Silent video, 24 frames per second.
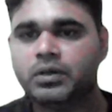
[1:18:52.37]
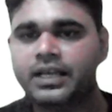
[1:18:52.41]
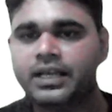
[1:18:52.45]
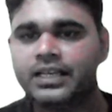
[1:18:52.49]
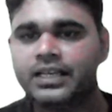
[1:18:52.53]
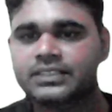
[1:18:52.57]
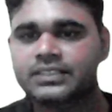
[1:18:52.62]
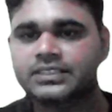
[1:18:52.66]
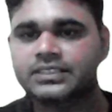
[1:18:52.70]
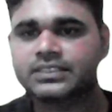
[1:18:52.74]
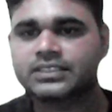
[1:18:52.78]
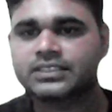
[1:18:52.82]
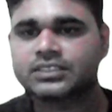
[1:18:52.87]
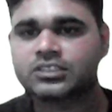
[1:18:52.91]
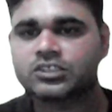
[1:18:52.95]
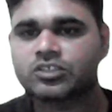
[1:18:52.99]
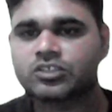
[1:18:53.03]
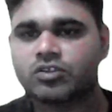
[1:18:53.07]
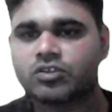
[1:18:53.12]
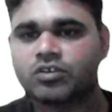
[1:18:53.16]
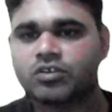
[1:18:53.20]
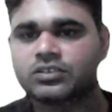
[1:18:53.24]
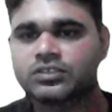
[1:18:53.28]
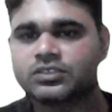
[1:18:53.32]

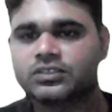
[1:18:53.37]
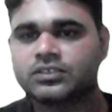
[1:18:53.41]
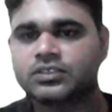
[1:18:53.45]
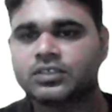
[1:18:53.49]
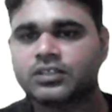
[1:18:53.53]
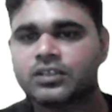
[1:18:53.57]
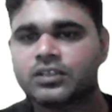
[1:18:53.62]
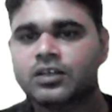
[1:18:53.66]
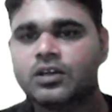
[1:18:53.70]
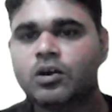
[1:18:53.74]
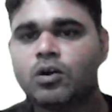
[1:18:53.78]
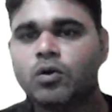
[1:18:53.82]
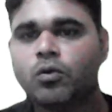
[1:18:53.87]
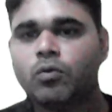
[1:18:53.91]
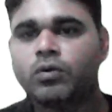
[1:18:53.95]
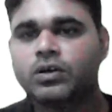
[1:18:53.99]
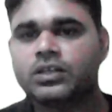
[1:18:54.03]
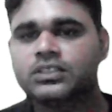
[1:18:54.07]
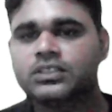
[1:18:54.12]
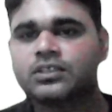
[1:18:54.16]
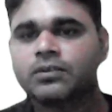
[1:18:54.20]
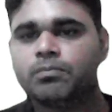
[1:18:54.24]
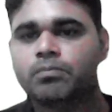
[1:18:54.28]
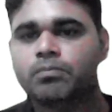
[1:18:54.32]
structure.
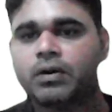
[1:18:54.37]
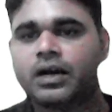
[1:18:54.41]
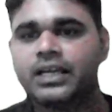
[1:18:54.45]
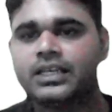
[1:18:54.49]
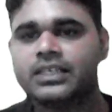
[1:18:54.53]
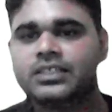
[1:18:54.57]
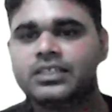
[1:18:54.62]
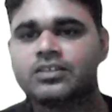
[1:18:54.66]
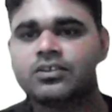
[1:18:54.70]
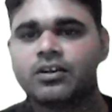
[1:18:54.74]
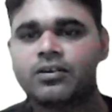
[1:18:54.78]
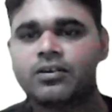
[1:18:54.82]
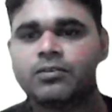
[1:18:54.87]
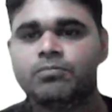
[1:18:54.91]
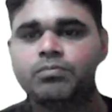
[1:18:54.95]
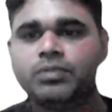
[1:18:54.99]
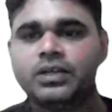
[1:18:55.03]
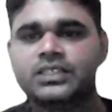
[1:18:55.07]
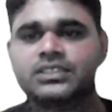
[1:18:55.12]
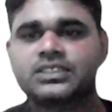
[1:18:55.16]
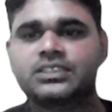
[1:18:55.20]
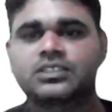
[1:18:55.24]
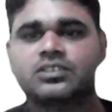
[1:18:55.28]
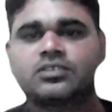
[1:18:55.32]
What is the
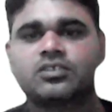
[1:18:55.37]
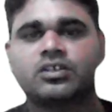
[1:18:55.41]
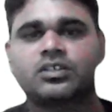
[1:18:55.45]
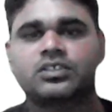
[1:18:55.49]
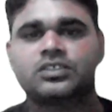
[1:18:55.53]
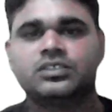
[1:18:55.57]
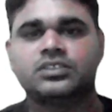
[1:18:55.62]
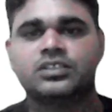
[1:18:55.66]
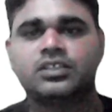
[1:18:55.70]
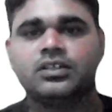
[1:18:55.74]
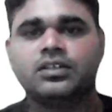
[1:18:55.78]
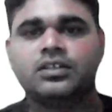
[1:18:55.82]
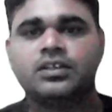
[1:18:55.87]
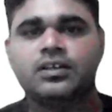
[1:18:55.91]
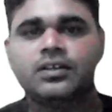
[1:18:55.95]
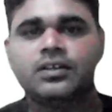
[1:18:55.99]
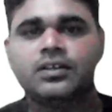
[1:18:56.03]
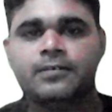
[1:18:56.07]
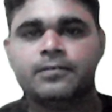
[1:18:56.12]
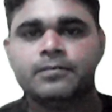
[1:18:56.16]
biconvex structure?